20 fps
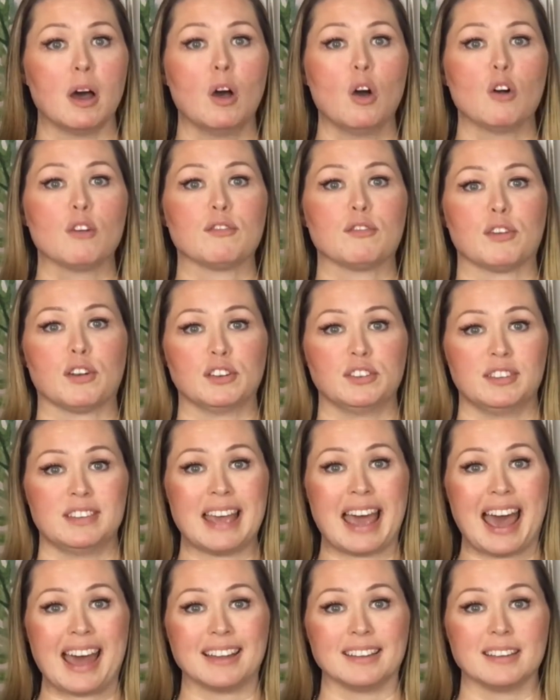for
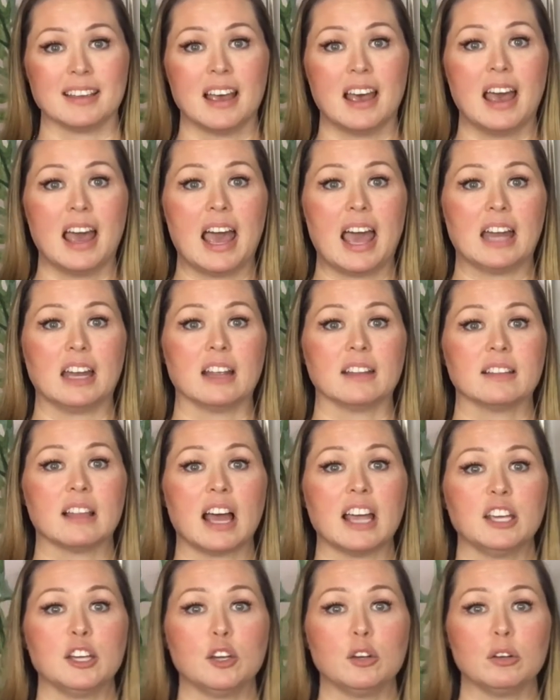debt. And I'd
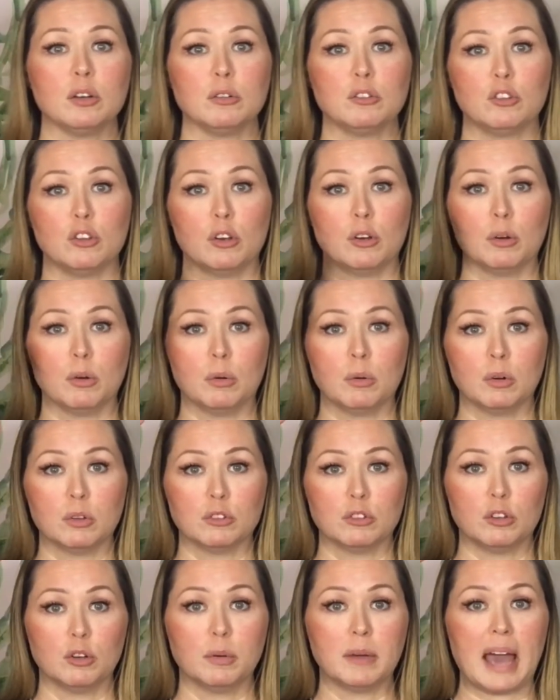like you to do
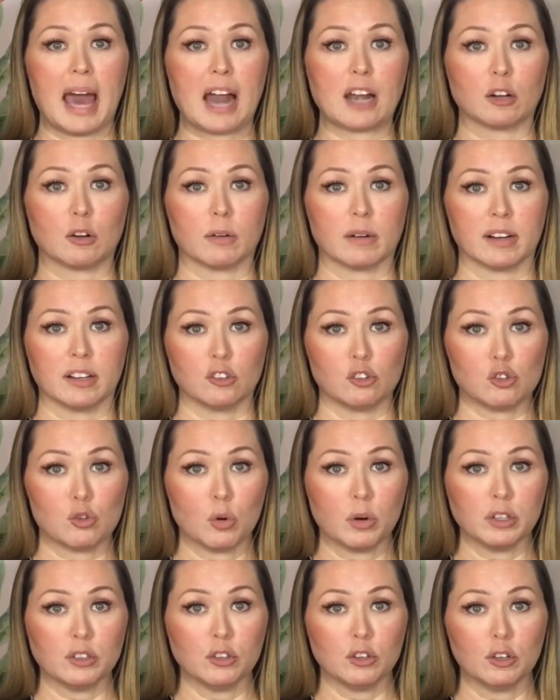2 categories,
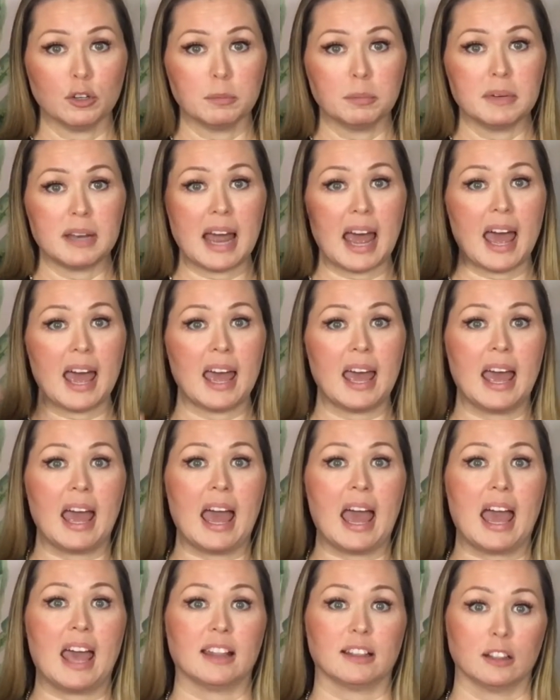short-term debt
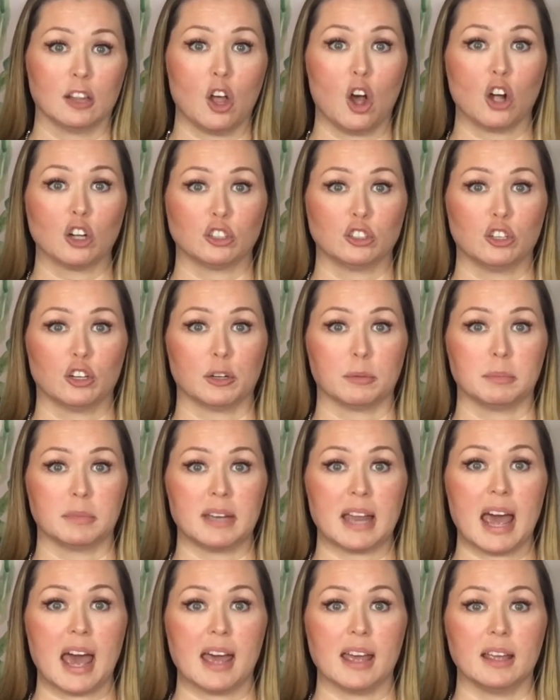and long-term
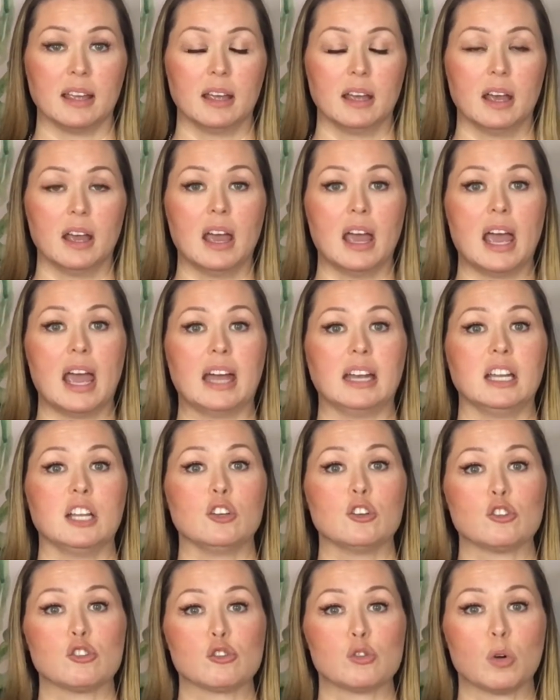debt. And in
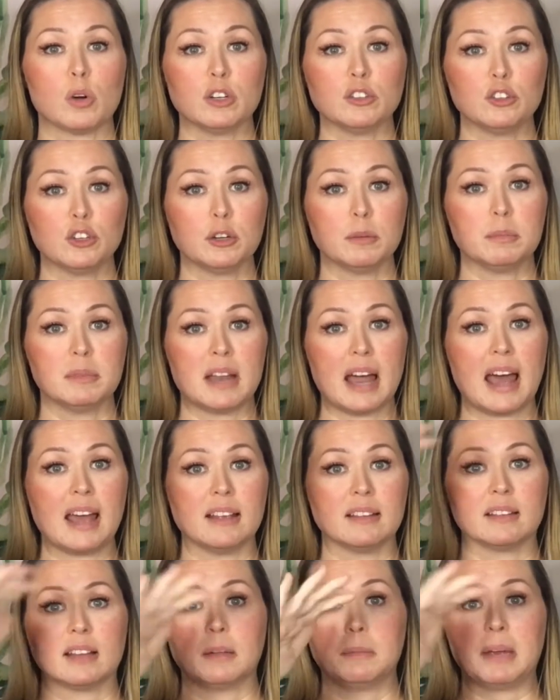your short-term debt
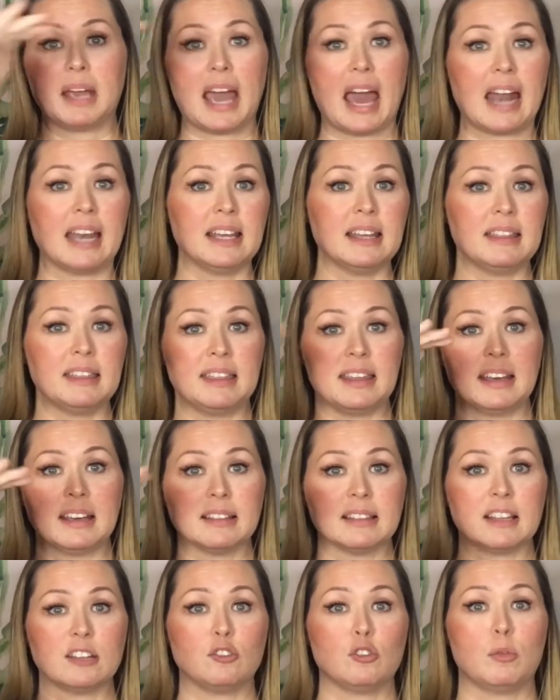is going to be
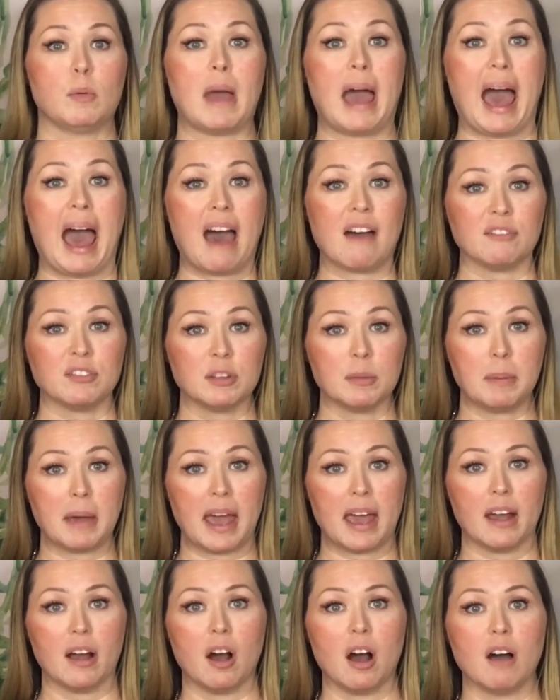anything that you have to
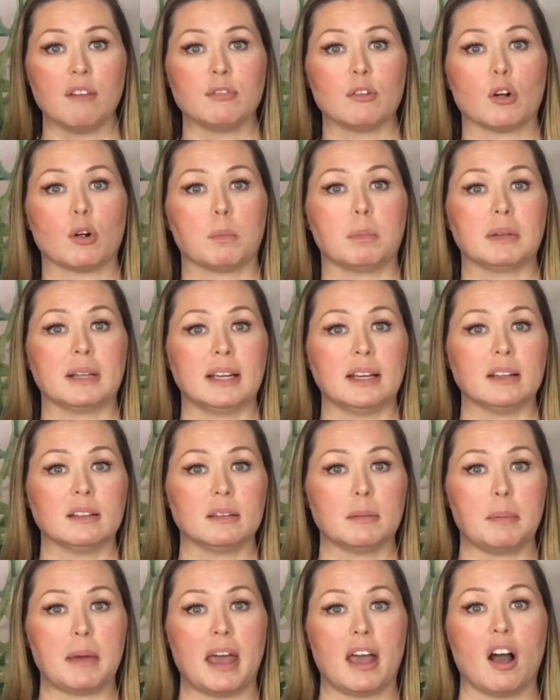pay off or plan to
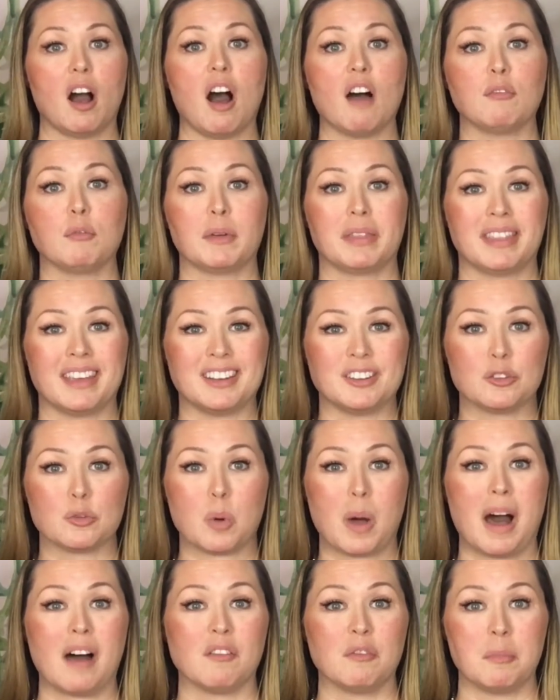pay off within
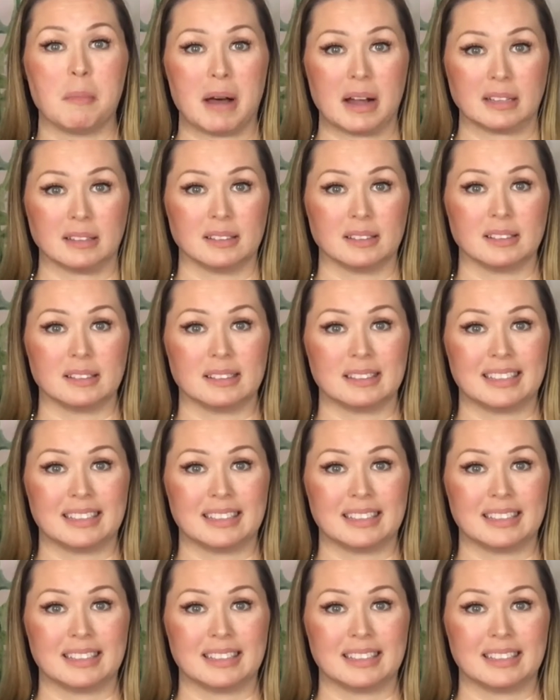12 months.